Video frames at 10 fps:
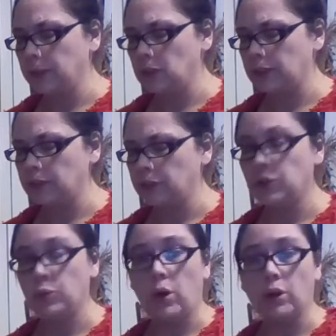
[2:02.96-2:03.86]
easier
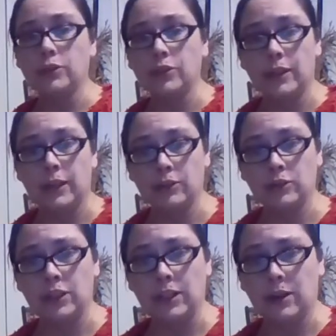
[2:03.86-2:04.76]
to alter the
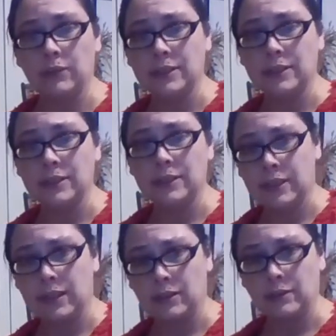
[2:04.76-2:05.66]
energy of a
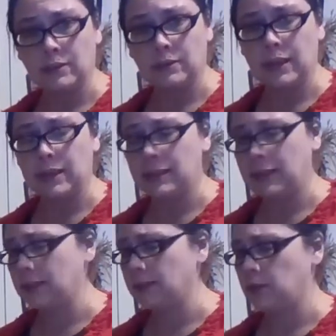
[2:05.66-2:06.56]
single cell than
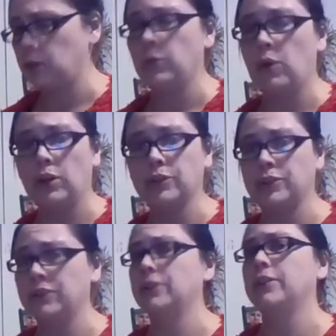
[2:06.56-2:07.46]
it is to
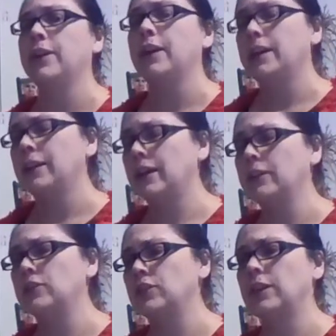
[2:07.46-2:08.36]
alter the
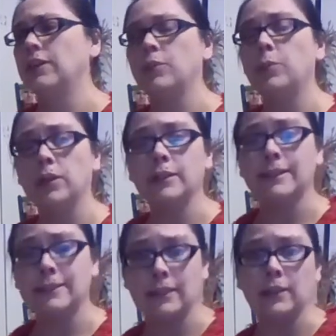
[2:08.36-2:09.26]
energy of a
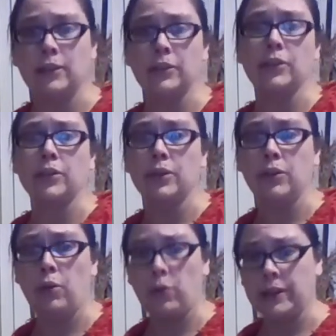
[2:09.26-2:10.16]
multicellular
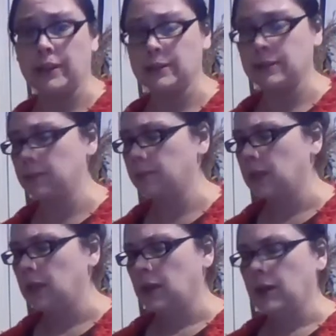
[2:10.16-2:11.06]
organism.
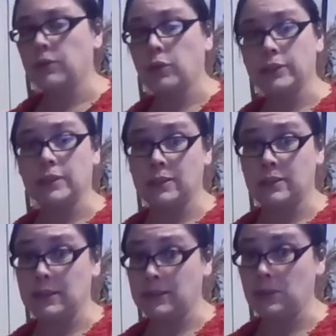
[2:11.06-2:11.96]
Of course, it's
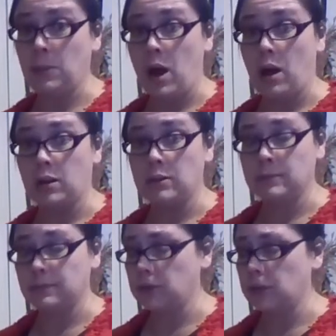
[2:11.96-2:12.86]
small,
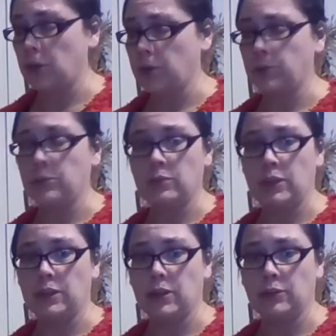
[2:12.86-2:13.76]
so
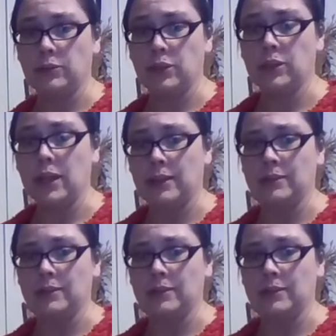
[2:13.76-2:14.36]
you're not.